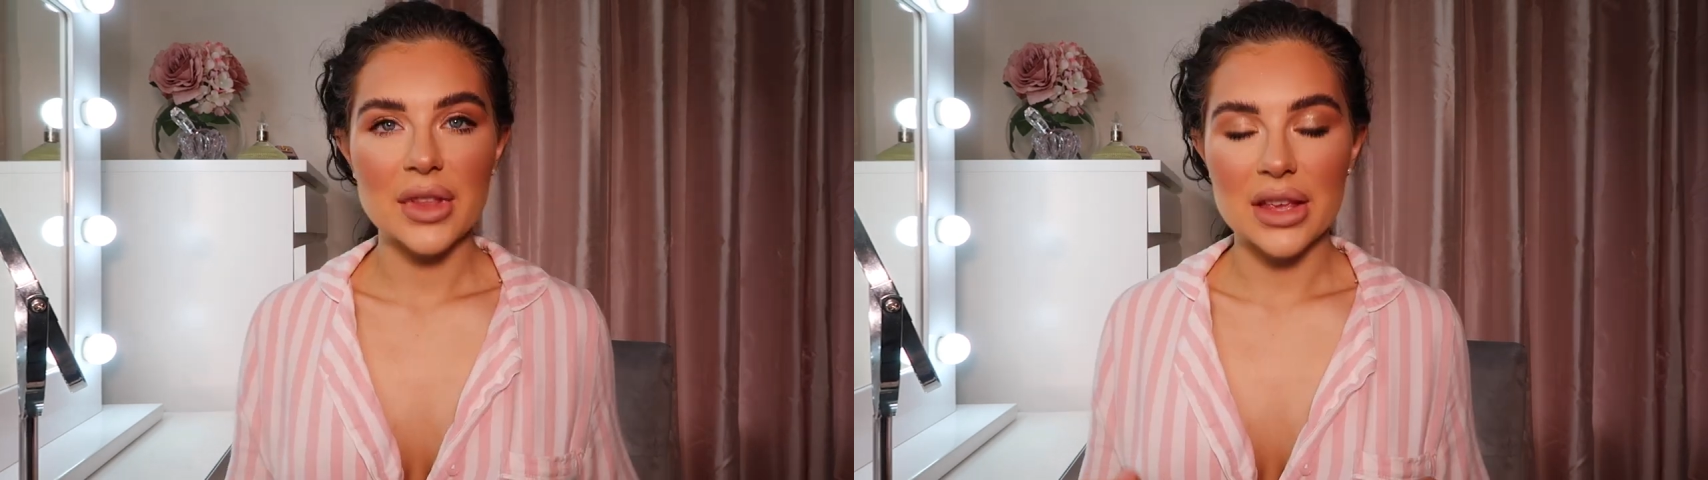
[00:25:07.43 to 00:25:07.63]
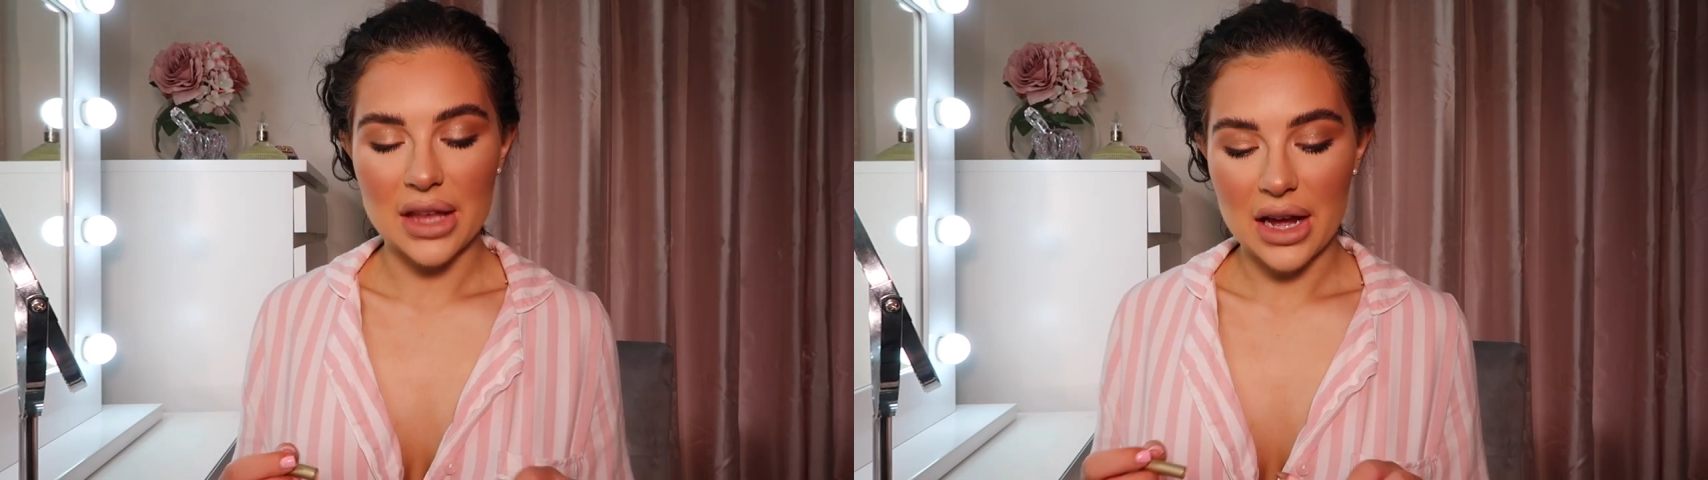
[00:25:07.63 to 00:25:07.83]

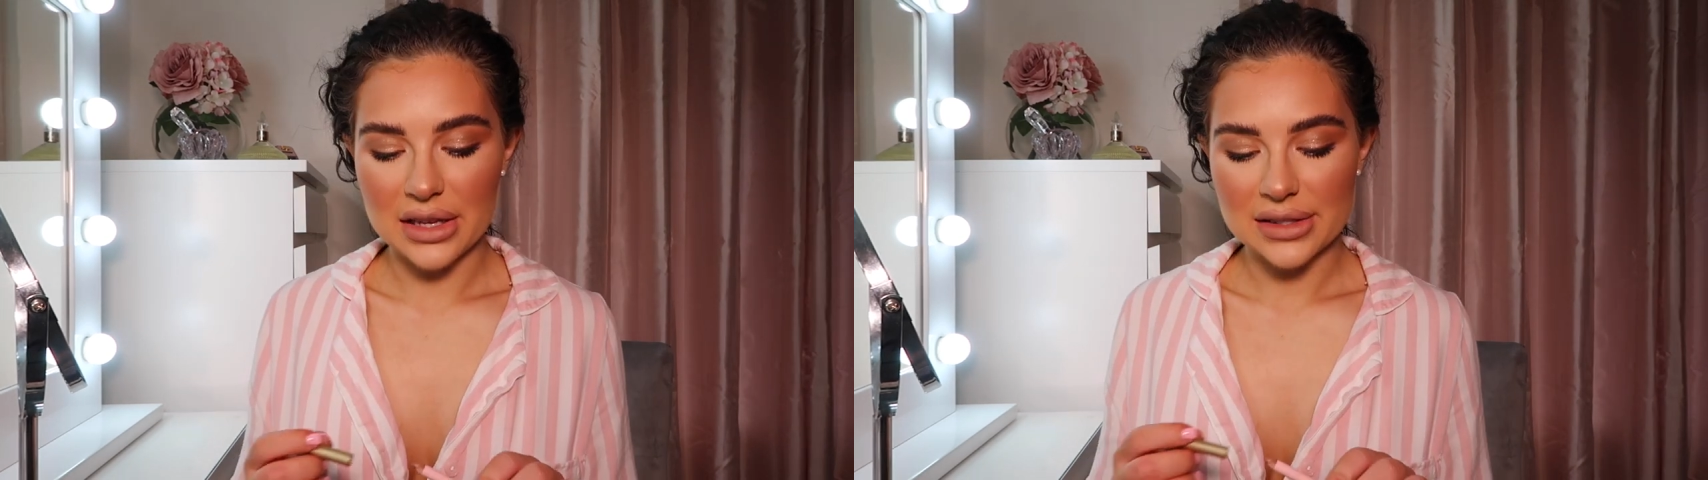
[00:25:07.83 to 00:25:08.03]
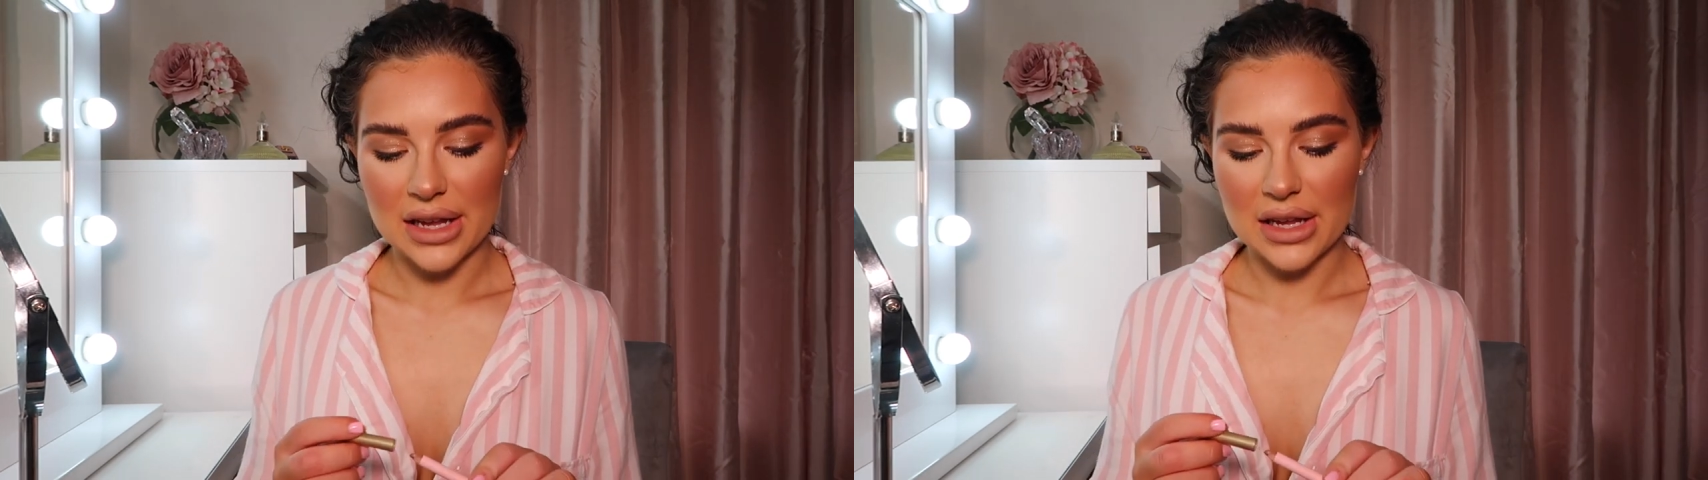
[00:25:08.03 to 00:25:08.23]
that
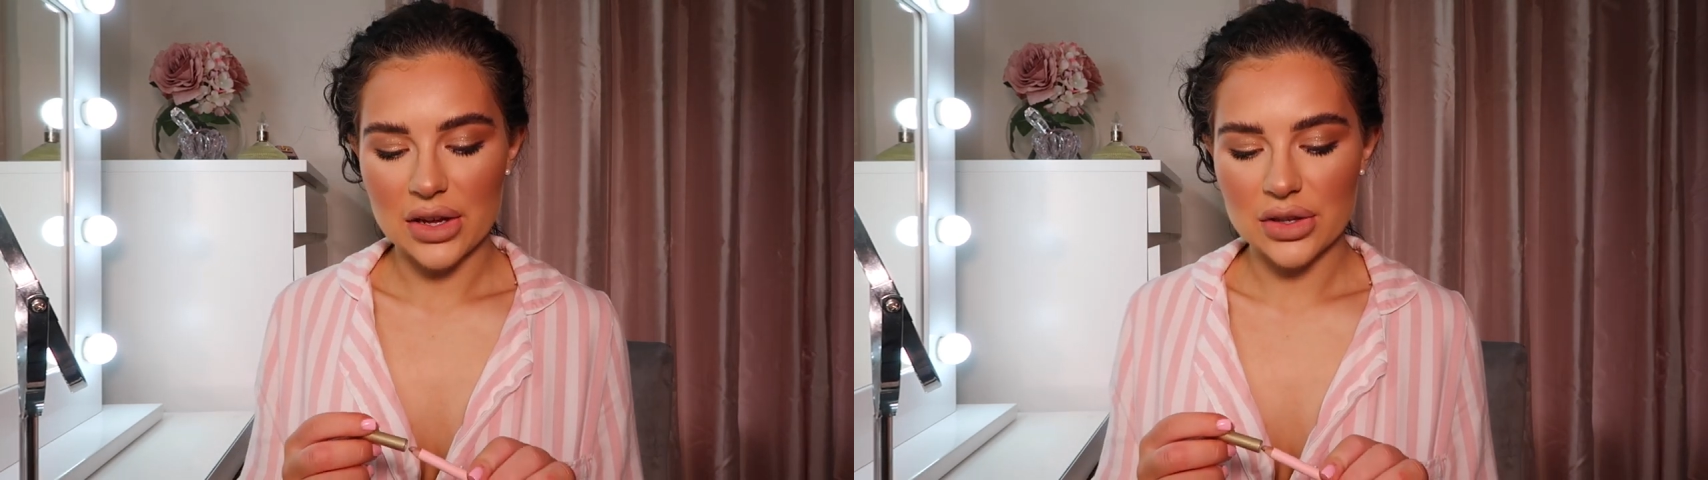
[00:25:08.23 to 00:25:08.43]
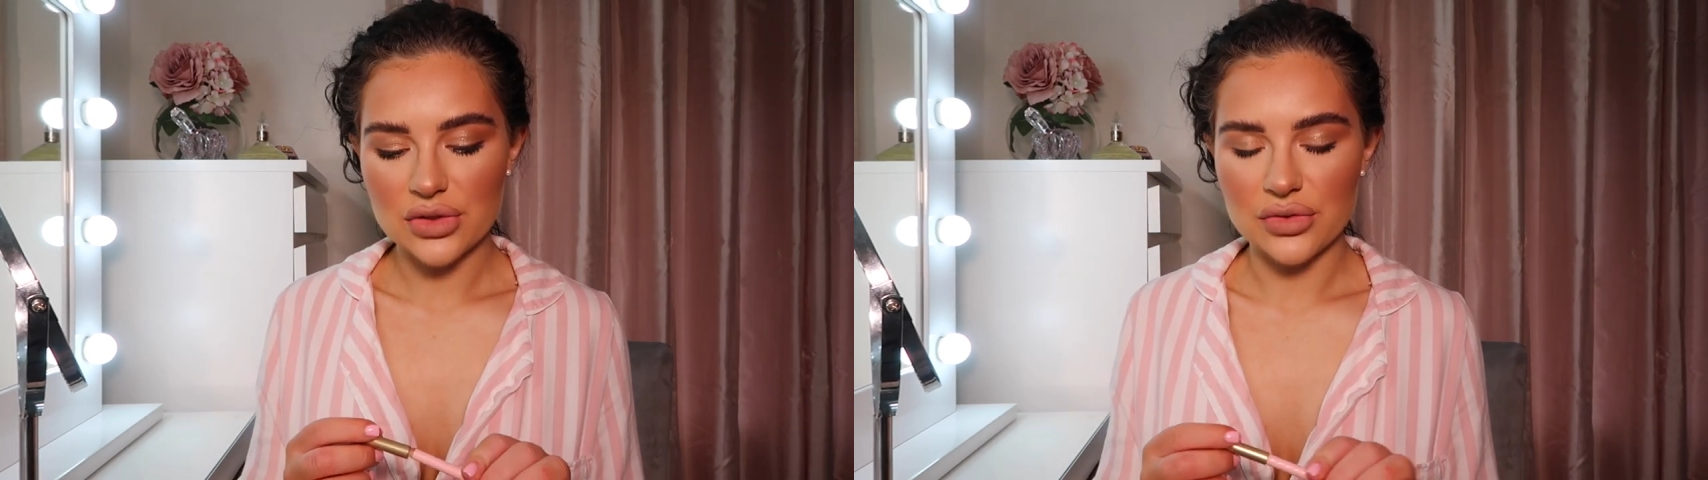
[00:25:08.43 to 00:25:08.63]
is
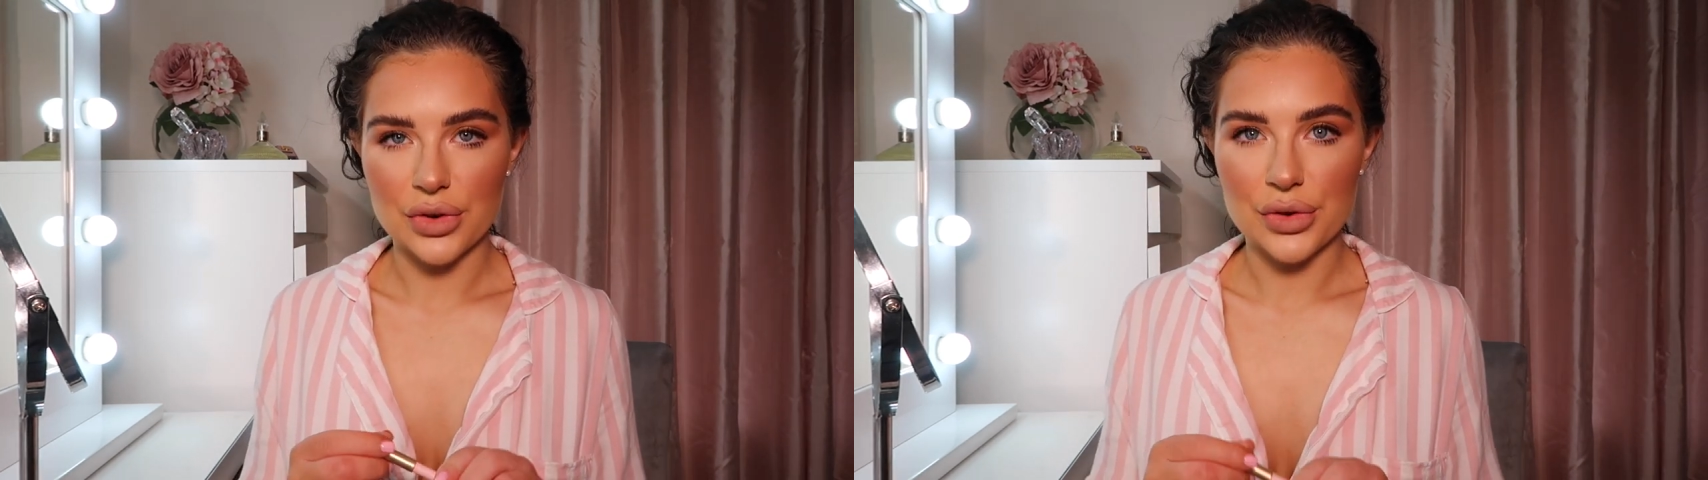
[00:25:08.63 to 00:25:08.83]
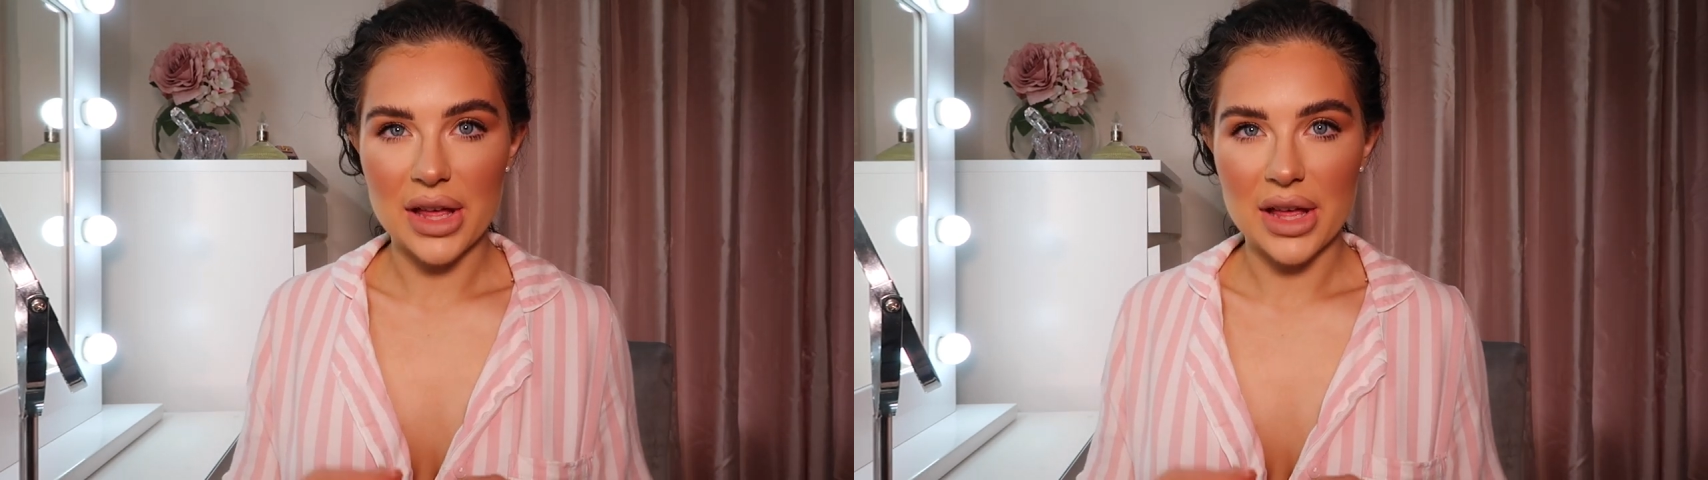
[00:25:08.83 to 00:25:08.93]
like a true